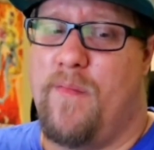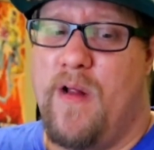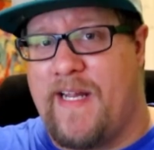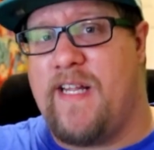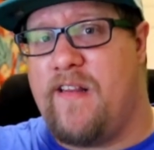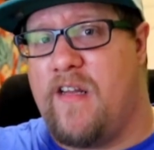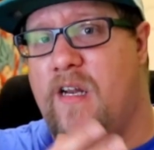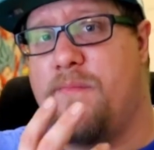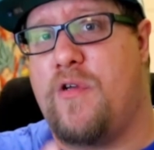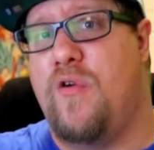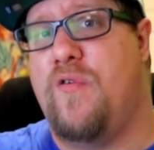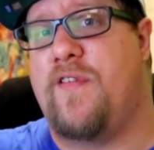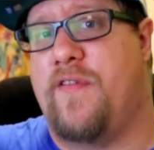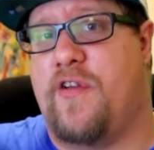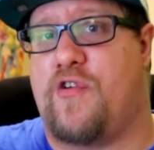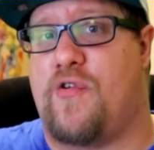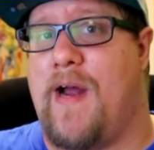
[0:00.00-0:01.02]
They ended up
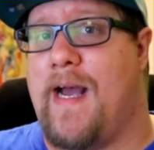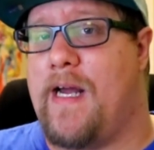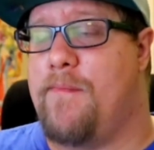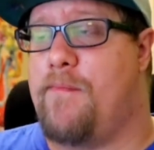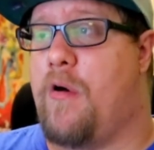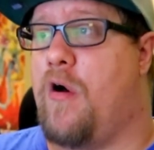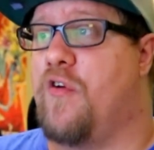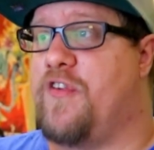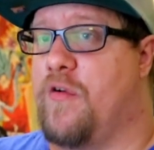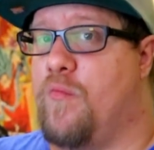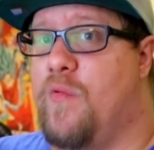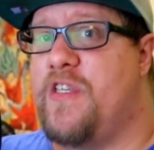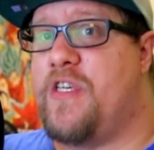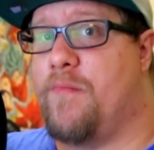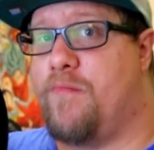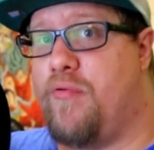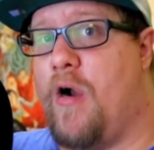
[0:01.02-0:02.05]
using the Dragon Balls and
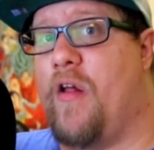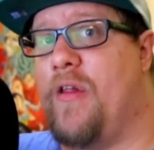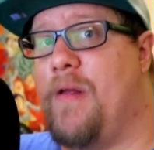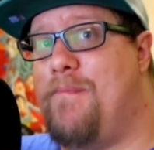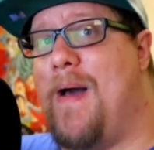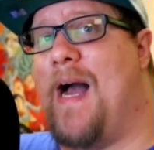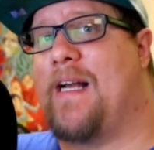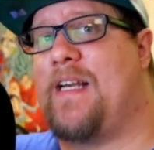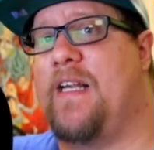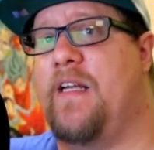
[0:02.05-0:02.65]
wishing Broly back